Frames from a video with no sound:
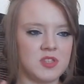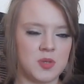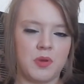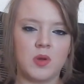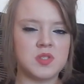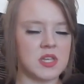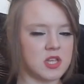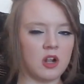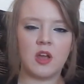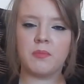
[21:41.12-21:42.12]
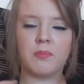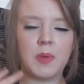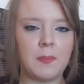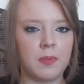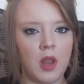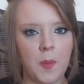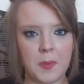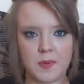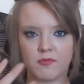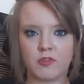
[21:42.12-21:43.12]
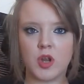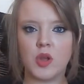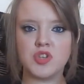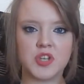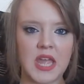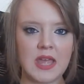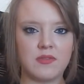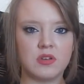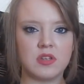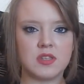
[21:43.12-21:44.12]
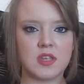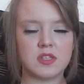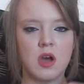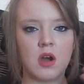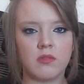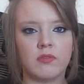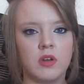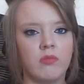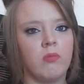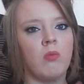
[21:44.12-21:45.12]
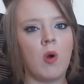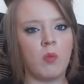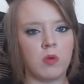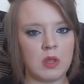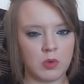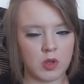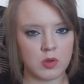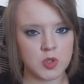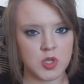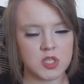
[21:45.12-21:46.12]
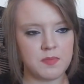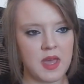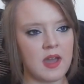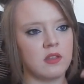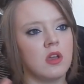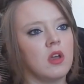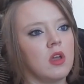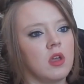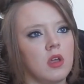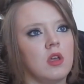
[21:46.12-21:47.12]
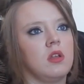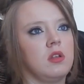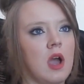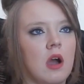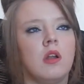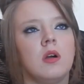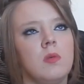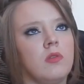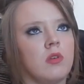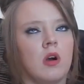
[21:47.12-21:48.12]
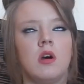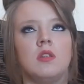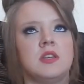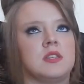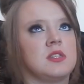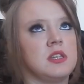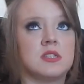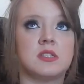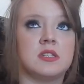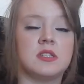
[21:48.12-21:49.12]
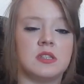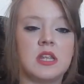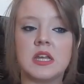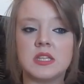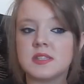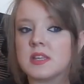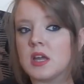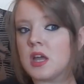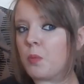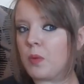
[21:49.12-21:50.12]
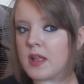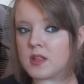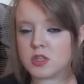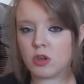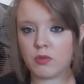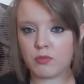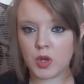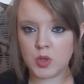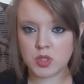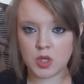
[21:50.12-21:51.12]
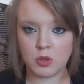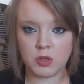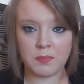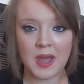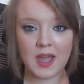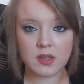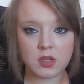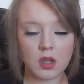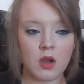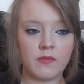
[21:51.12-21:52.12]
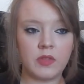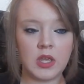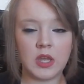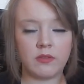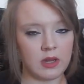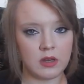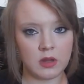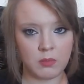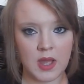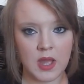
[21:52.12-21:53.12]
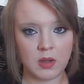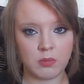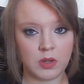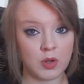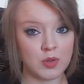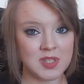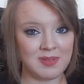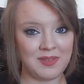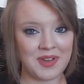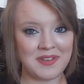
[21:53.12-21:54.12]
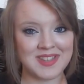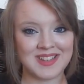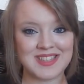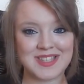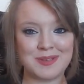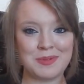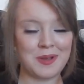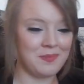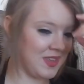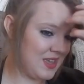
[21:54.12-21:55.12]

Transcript: She processed a lot of people through. She gave us a talk through of what we were going to expect, how long we've got, this and this. We get took through to the back of the arena where we were going to meet 5 Seconds of Summer.